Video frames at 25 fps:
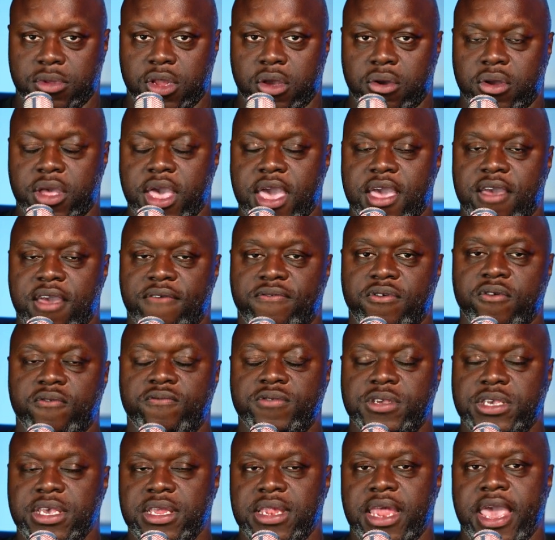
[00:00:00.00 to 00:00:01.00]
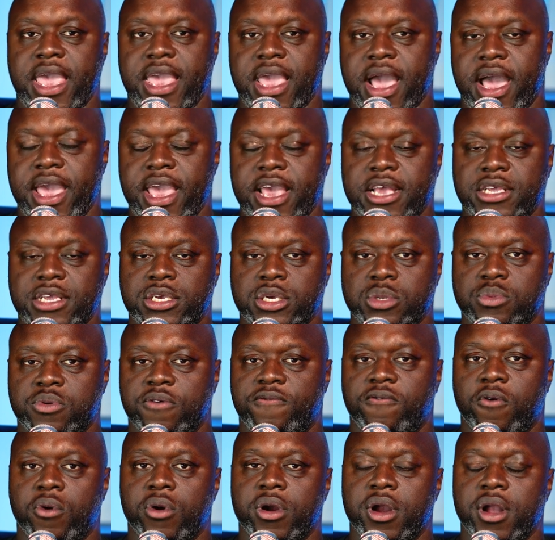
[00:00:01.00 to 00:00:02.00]
Okay, if you've seen AI agents
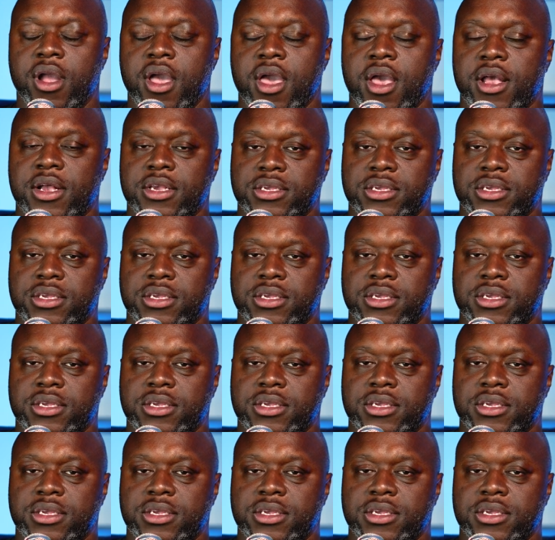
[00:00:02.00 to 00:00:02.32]
before,